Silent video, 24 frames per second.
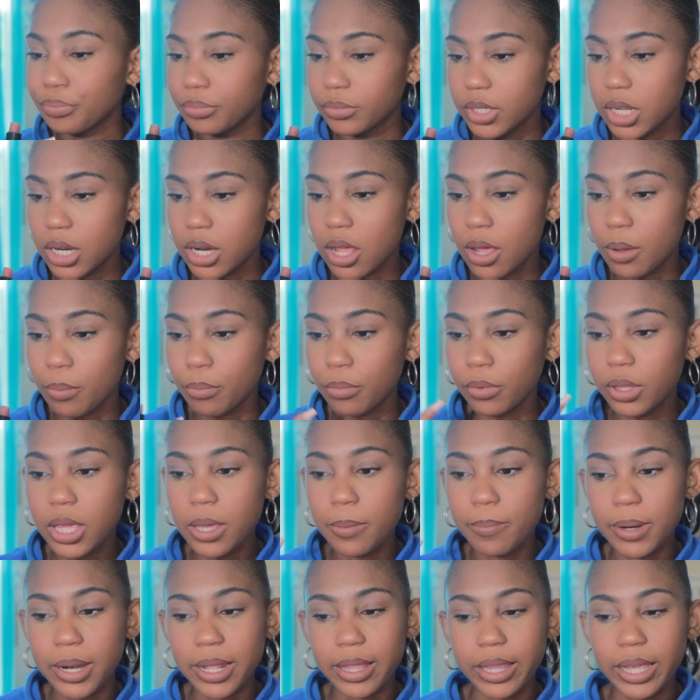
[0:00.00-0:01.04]
then I'm
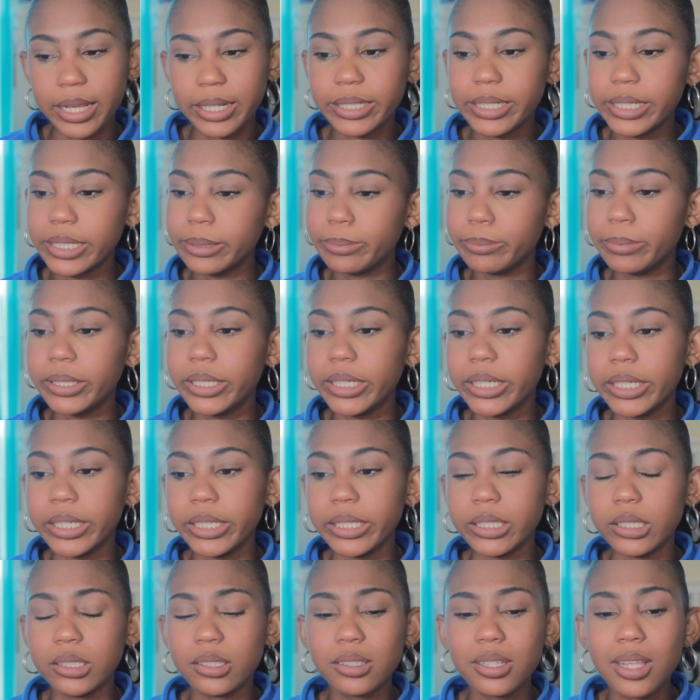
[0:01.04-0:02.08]
keeping it like this
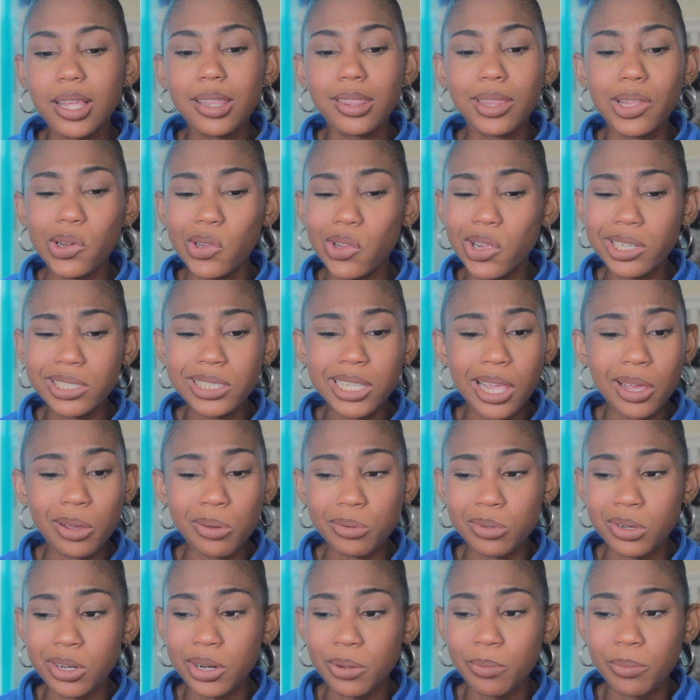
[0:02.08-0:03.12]
because the gloss ain't
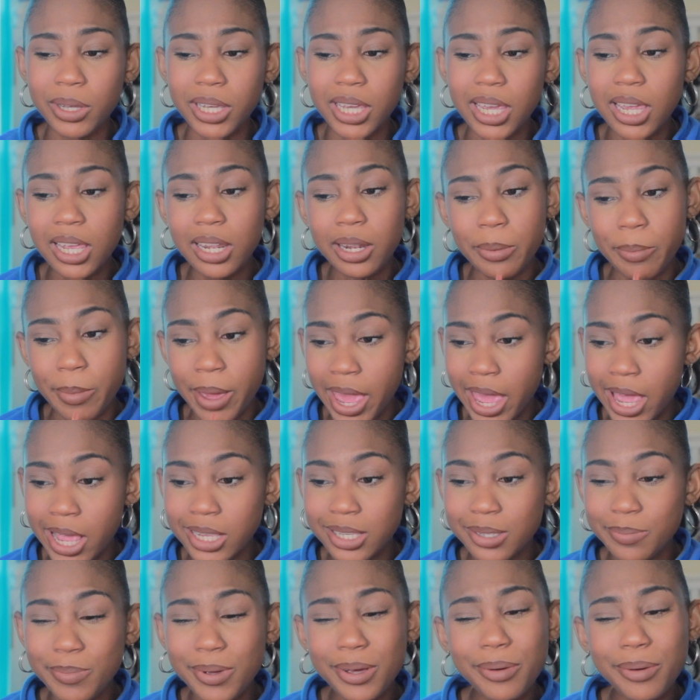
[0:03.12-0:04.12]
going to do nothing but get in the mask.